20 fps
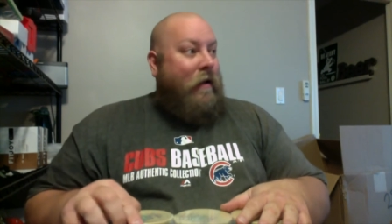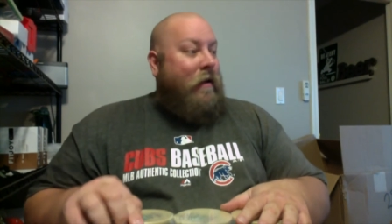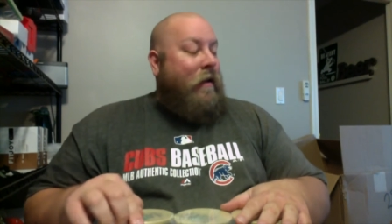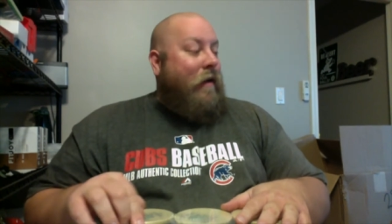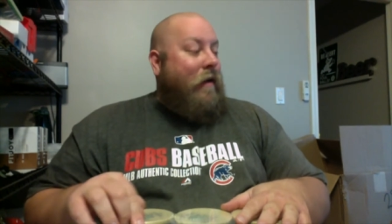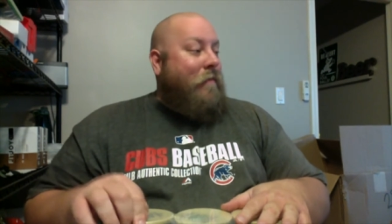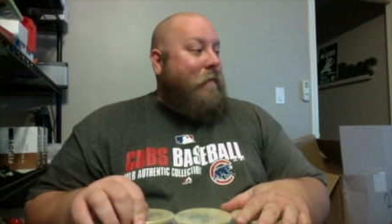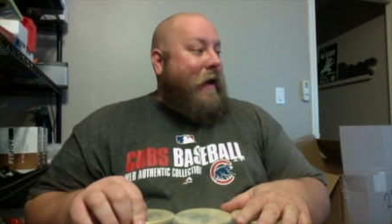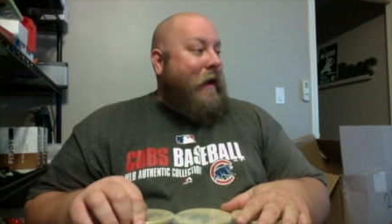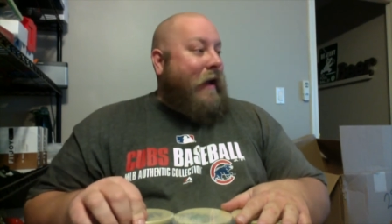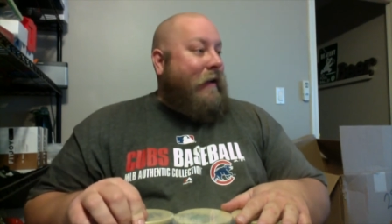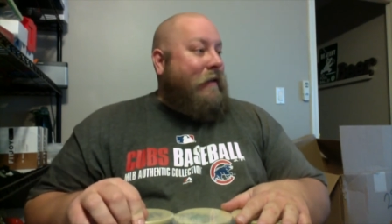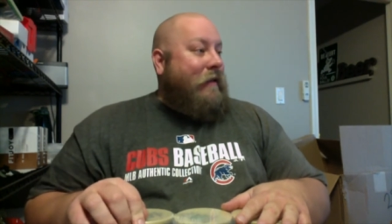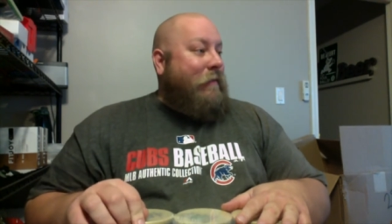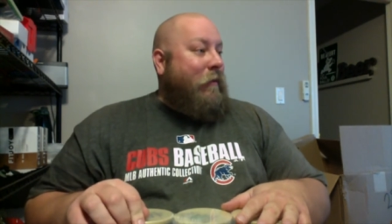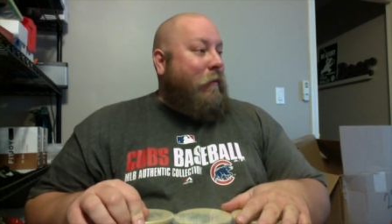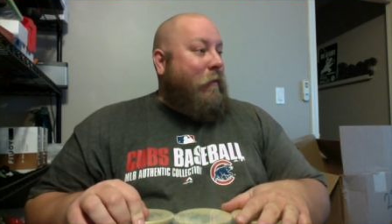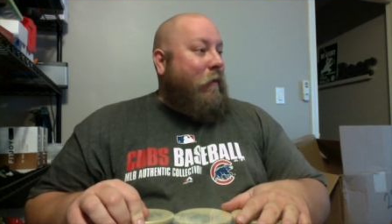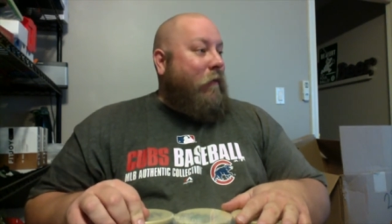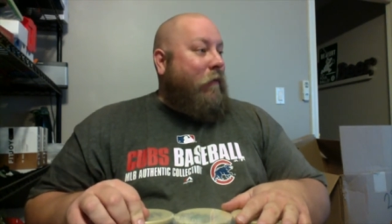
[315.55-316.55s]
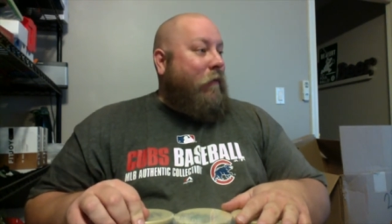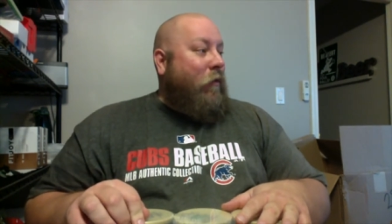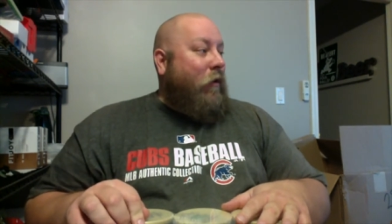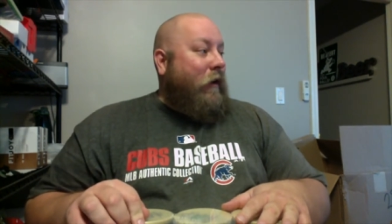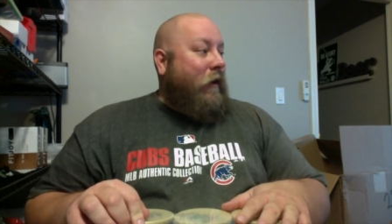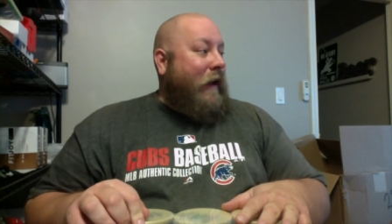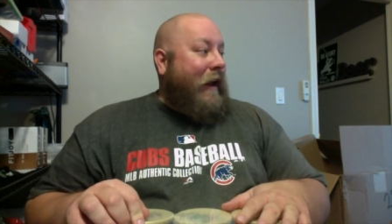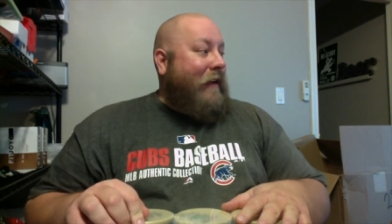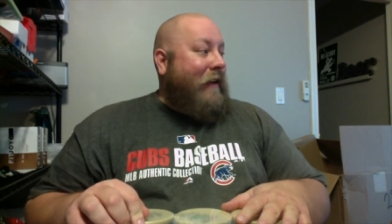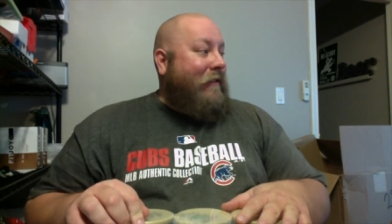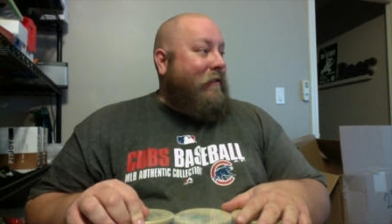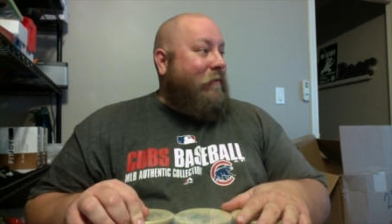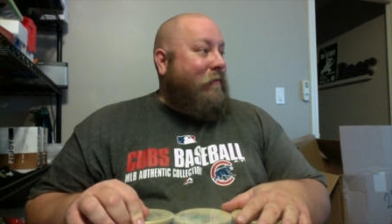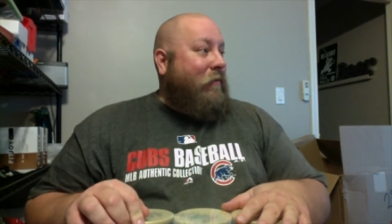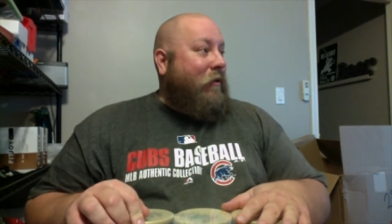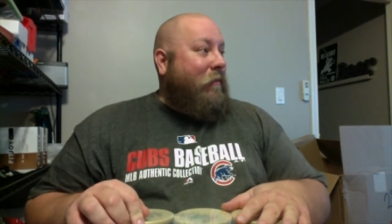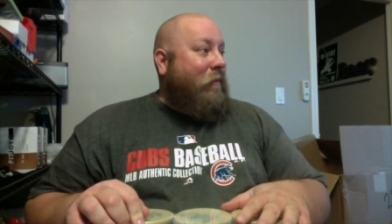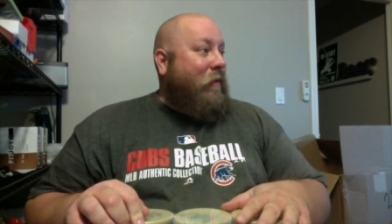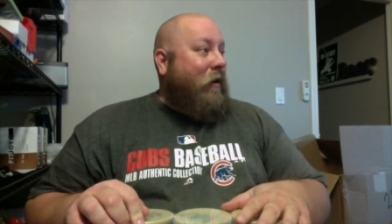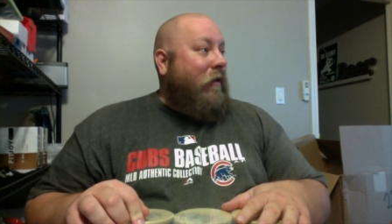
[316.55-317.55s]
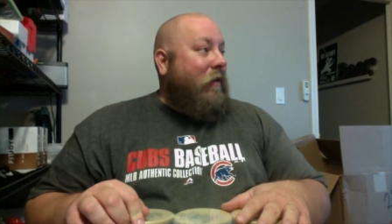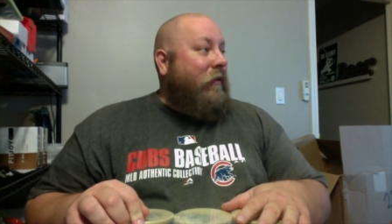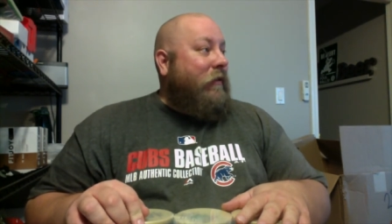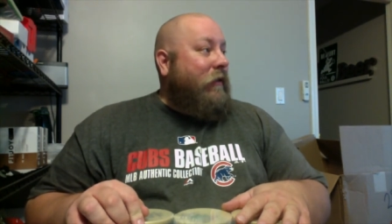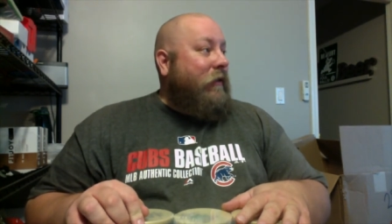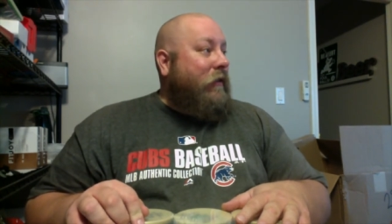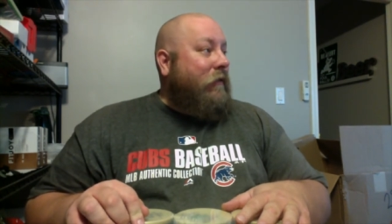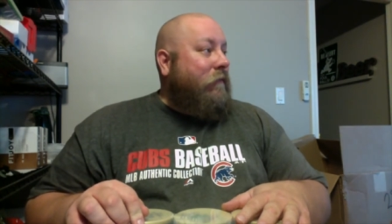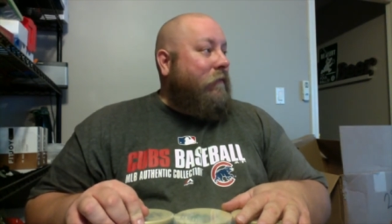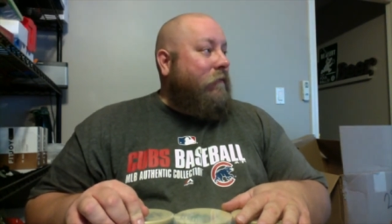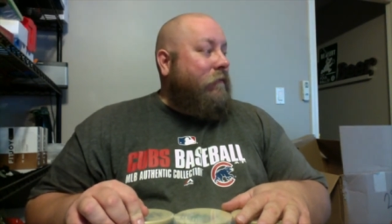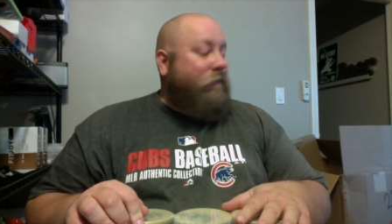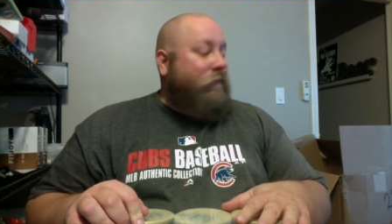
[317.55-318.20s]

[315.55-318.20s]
a maximum of four cases per person.